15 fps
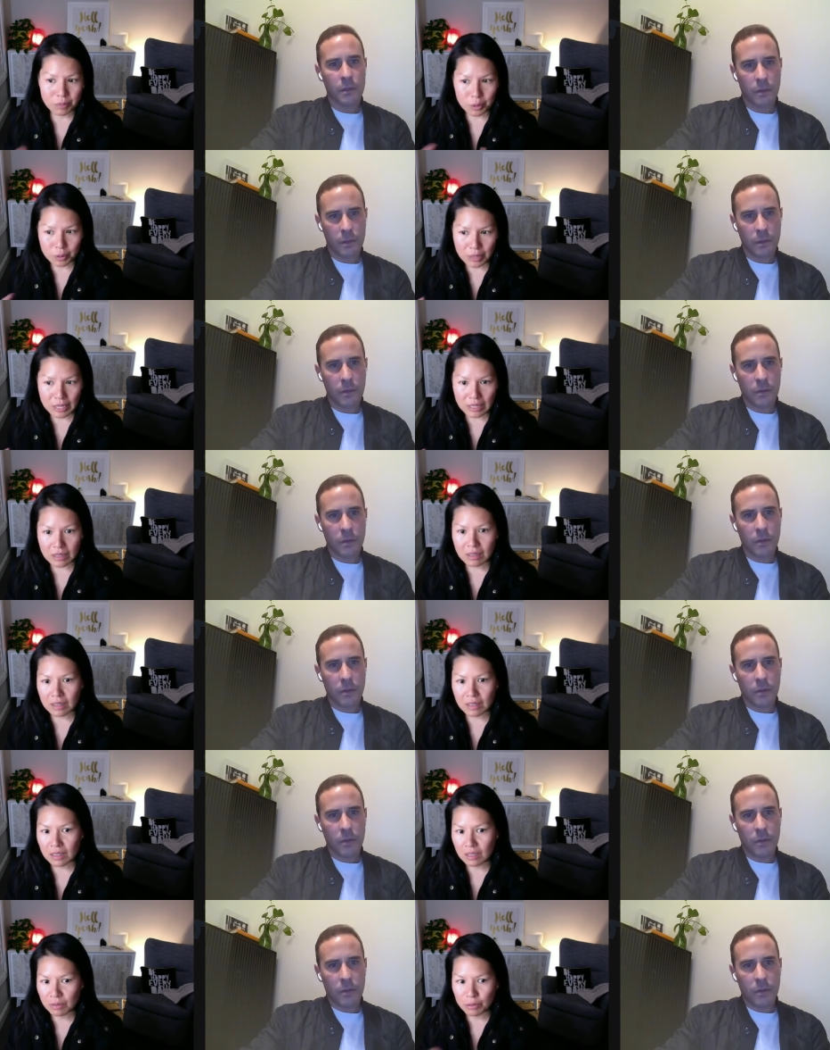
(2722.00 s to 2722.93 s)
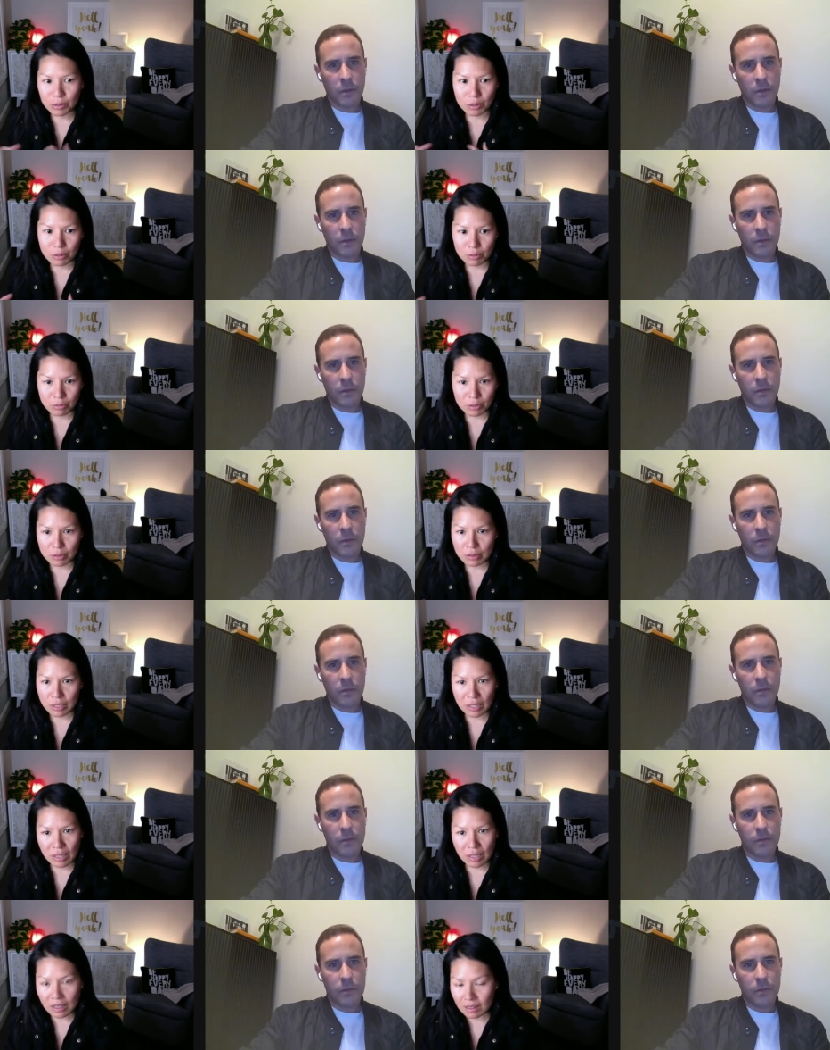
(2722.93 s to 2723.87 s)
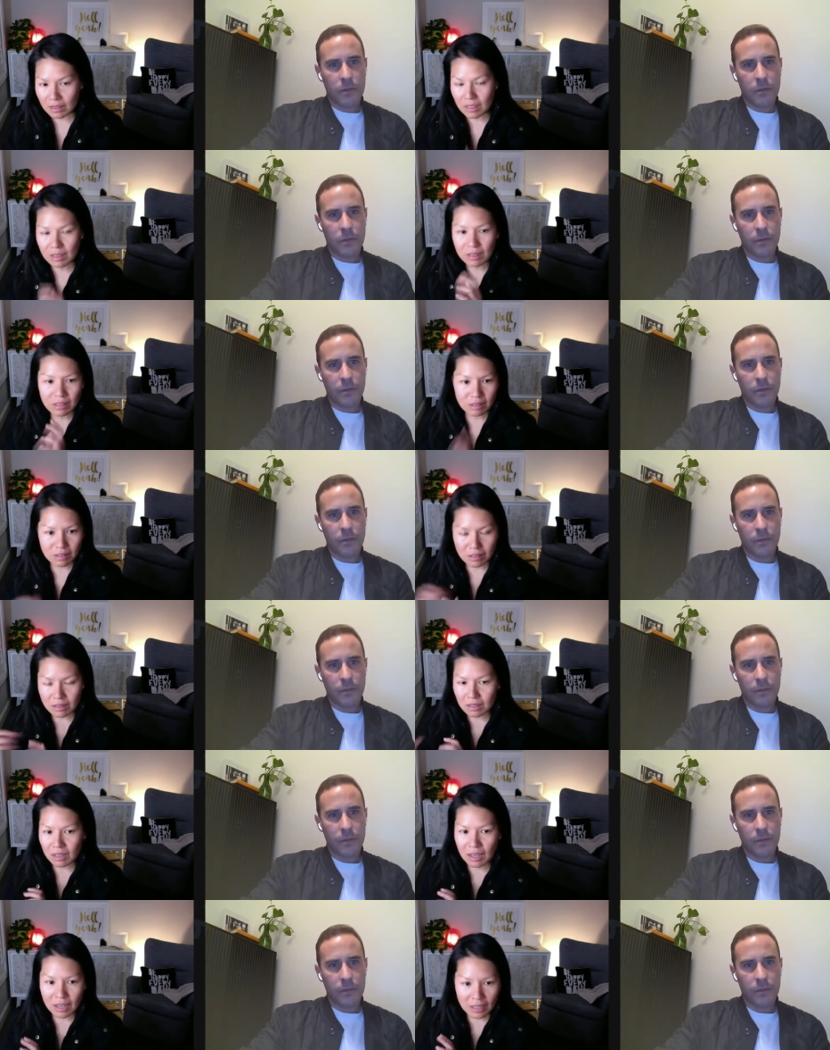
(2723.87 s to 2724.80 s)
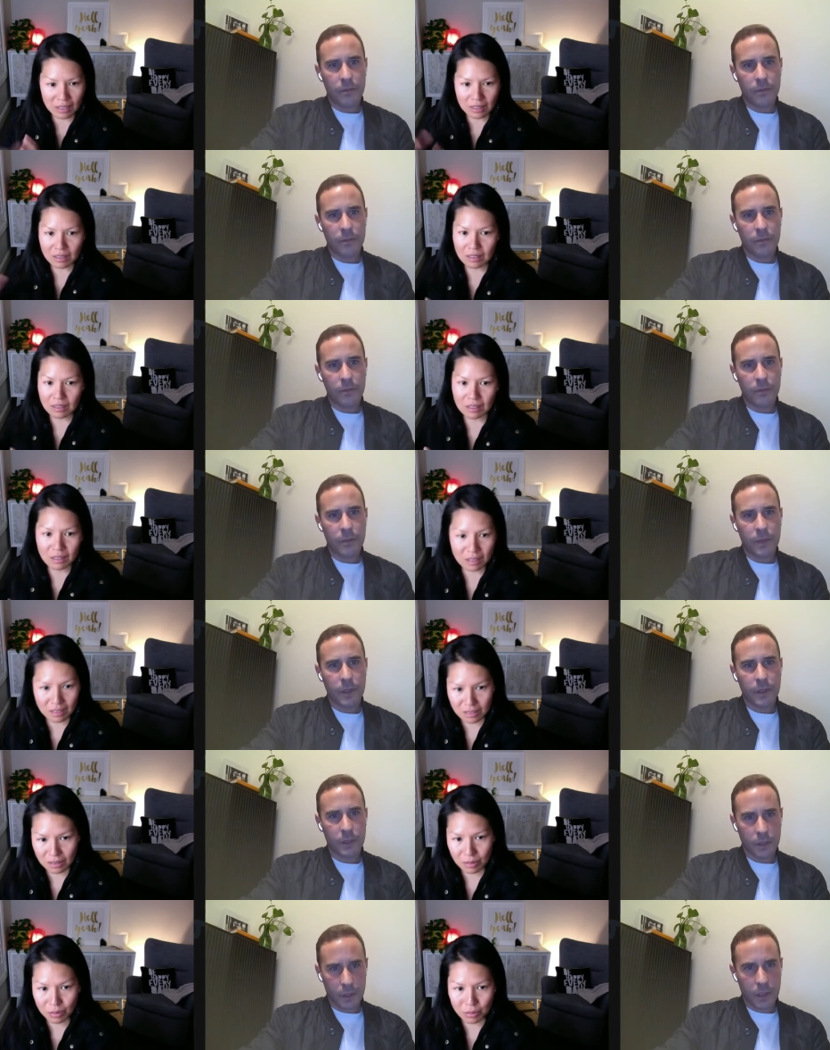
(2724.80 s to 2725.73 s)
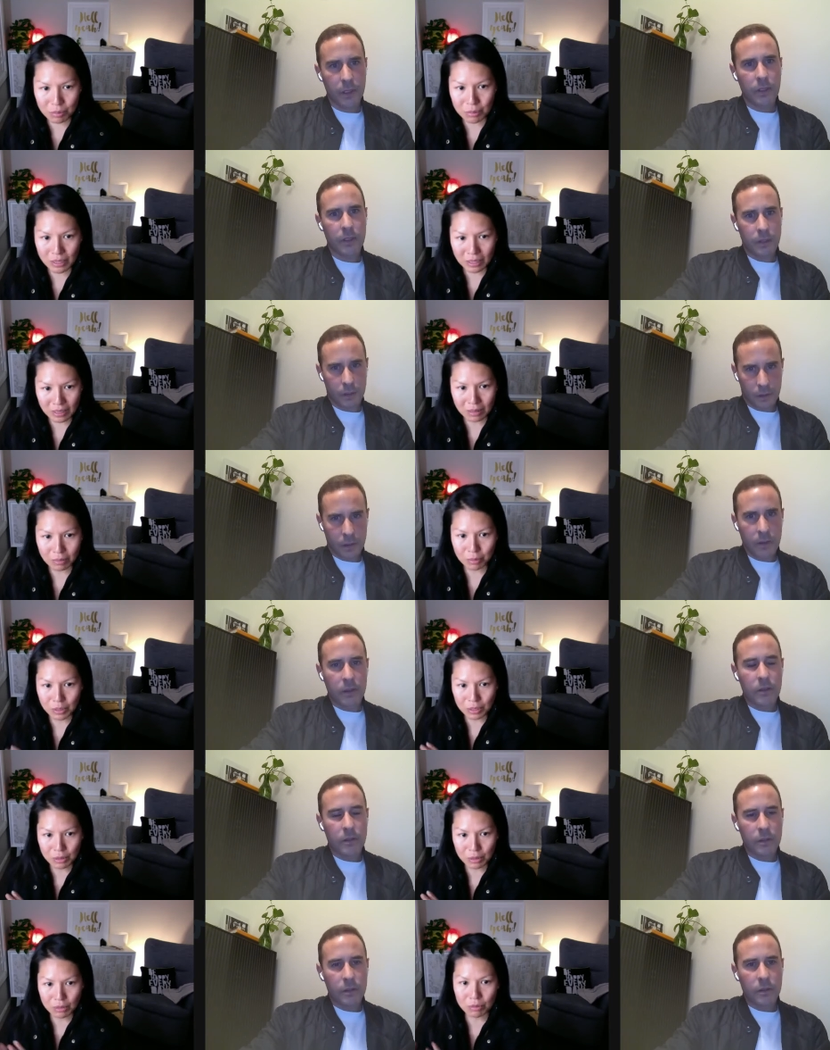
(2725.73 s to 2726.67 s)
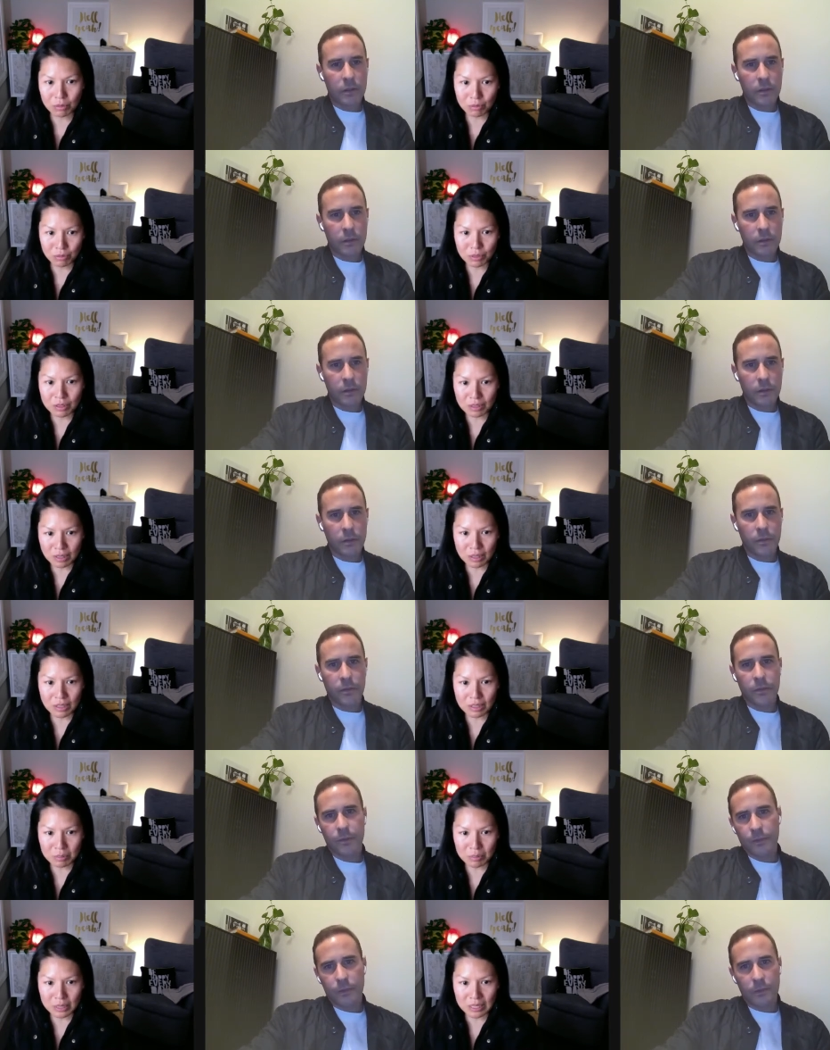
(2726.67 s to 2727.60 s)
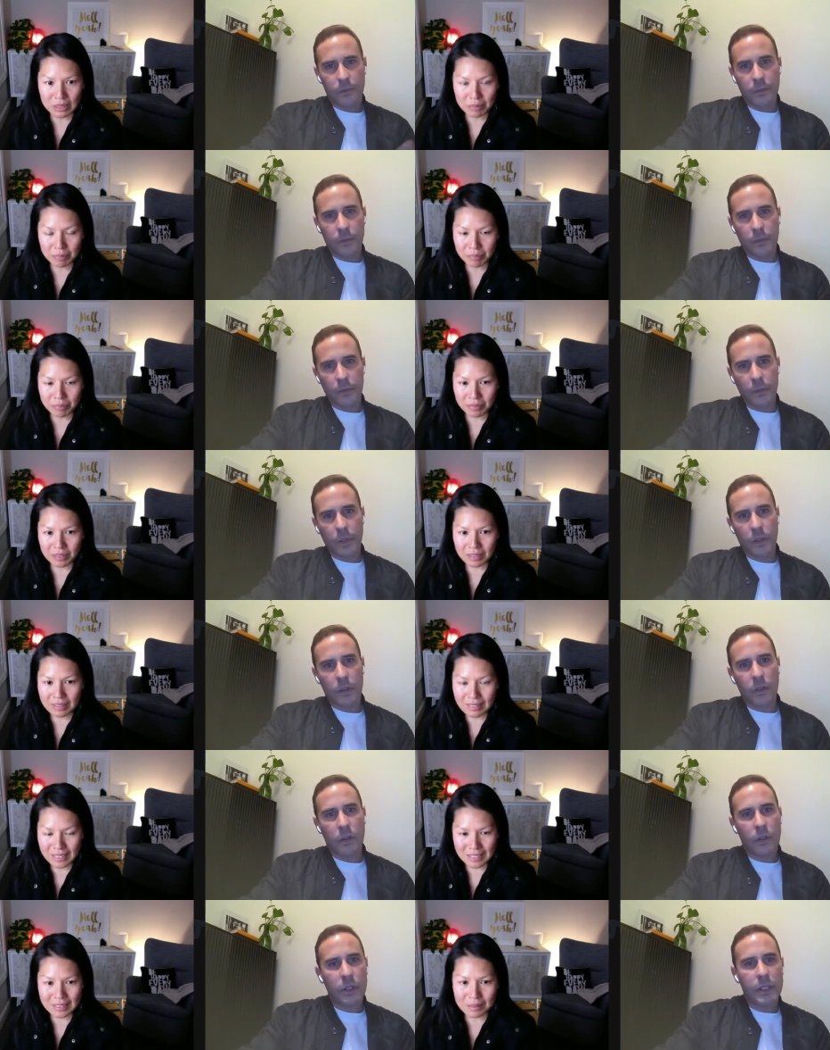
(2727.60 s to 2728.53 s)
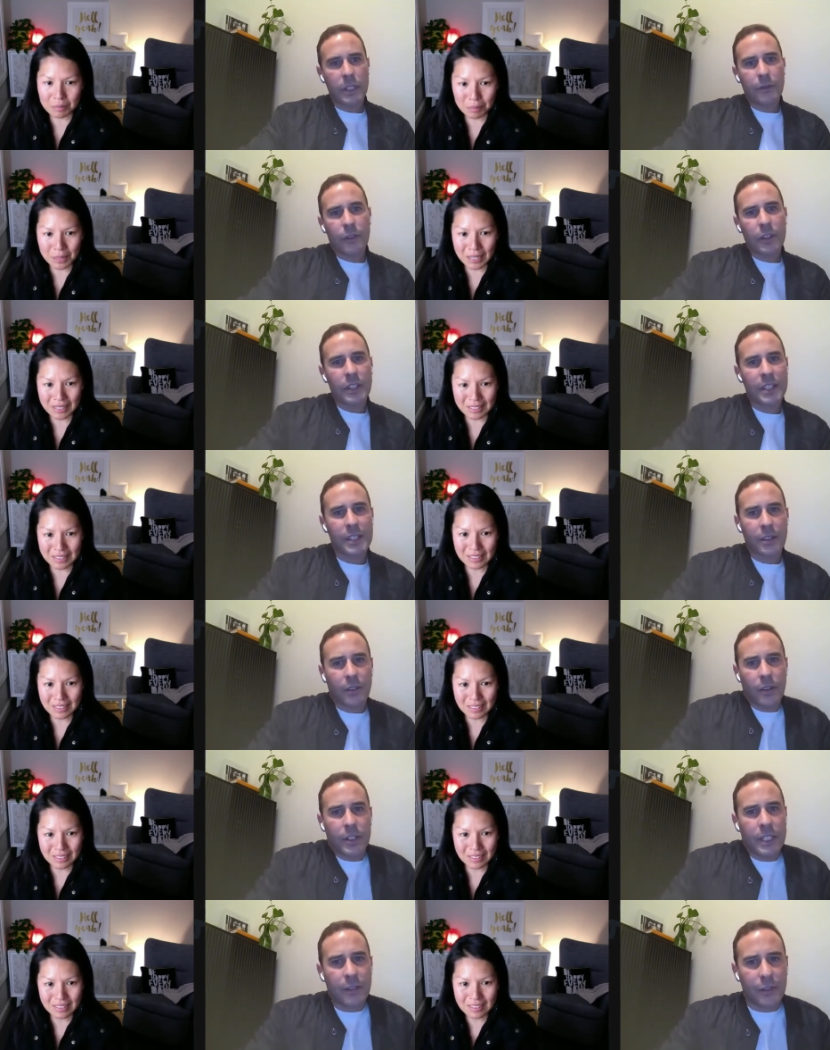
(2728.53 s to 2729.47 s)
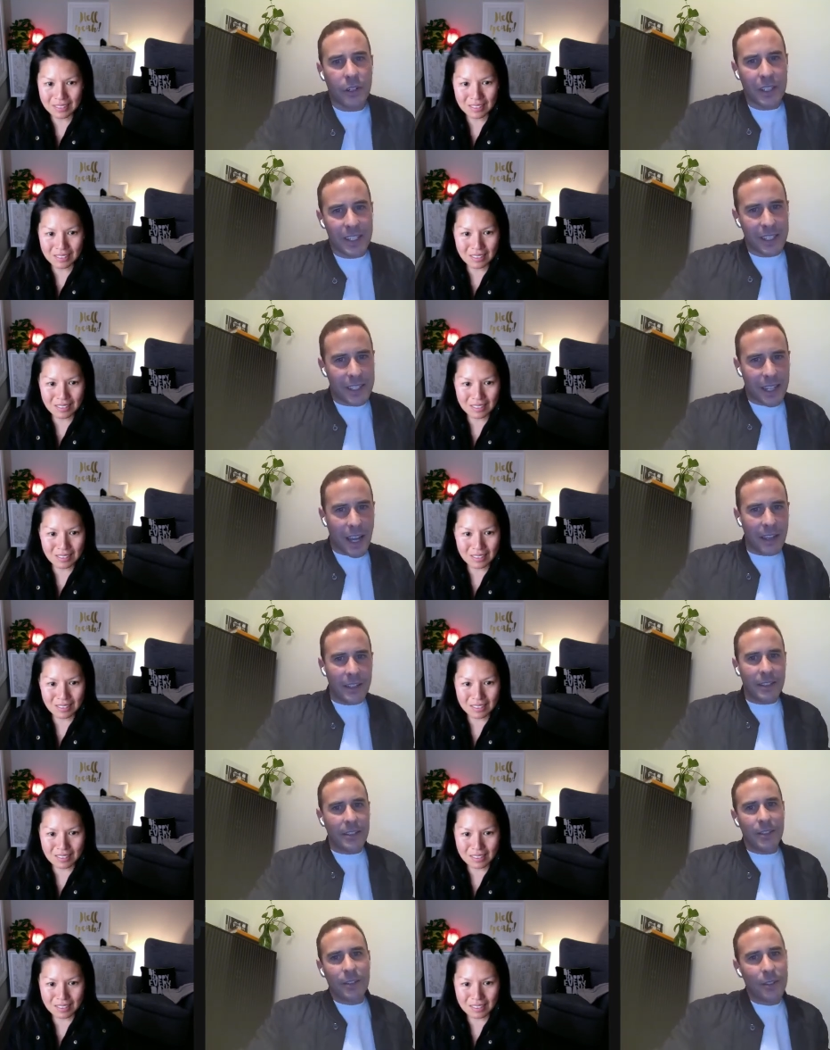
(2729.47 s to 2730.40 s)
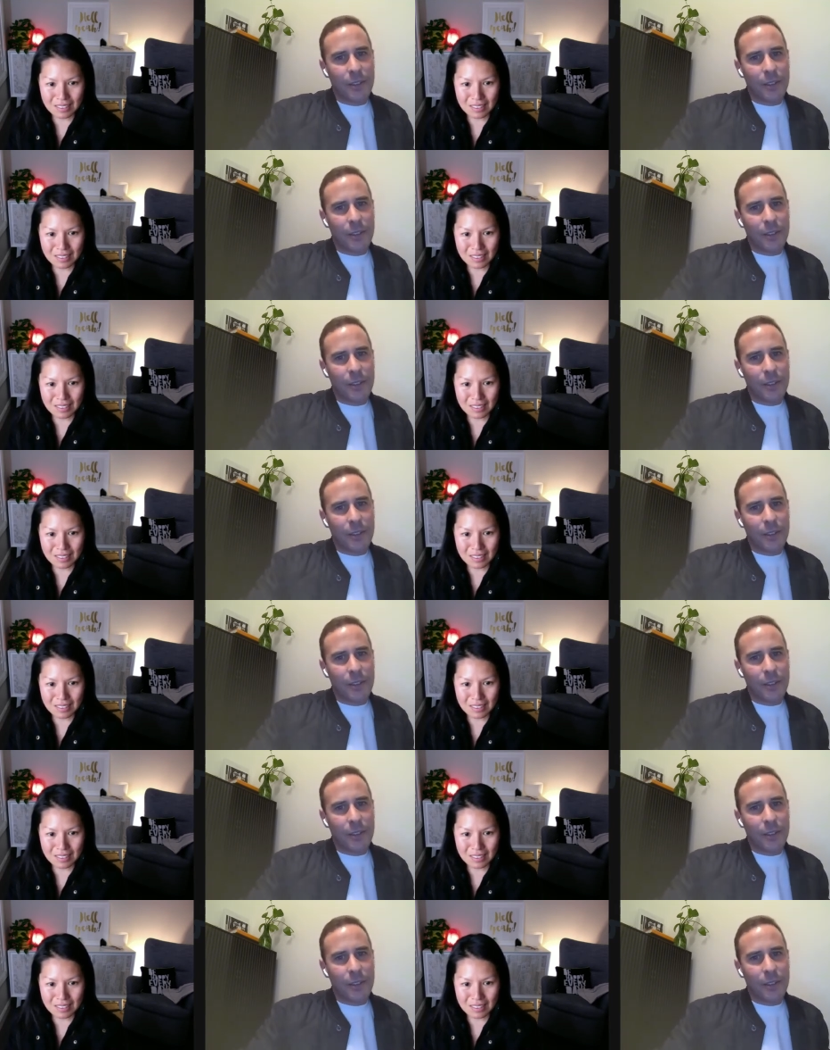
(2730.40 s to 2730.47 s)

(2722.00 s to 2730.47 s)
Speaker 1: Great. If you don't feel they are, then target a different market where you feel are going to be or a different
Speaker 2: or a different state